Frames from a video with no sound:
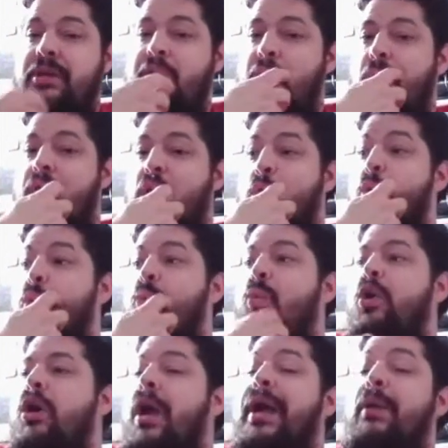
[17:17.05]
You know, like, oh,
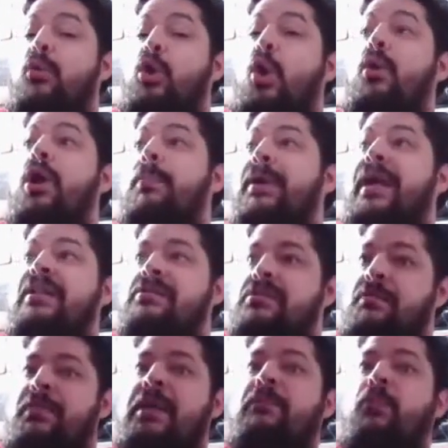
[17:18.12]
we're going up
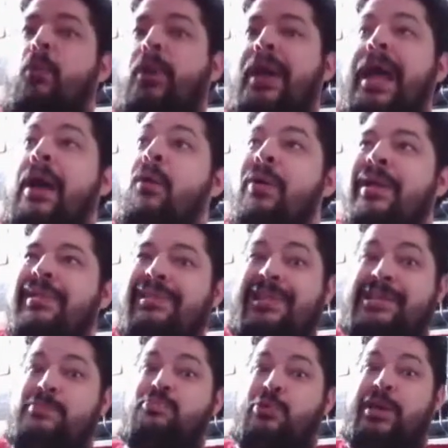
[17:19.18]
against a big boy now,
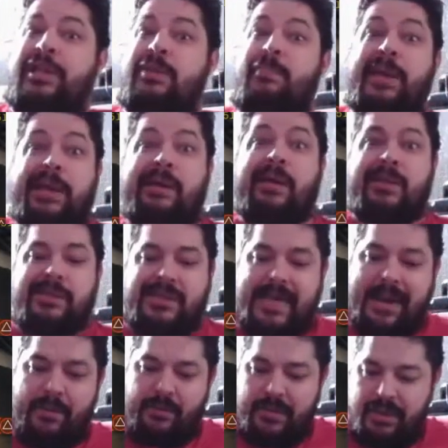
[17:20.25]
let's bring the big guns
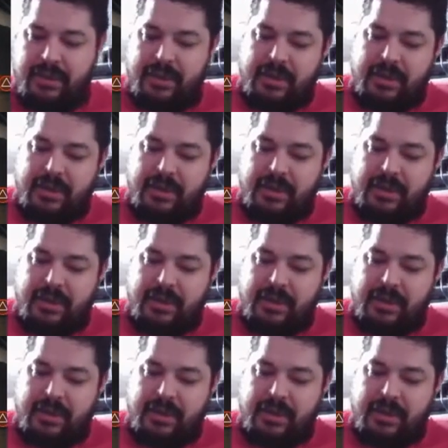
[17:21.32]
out.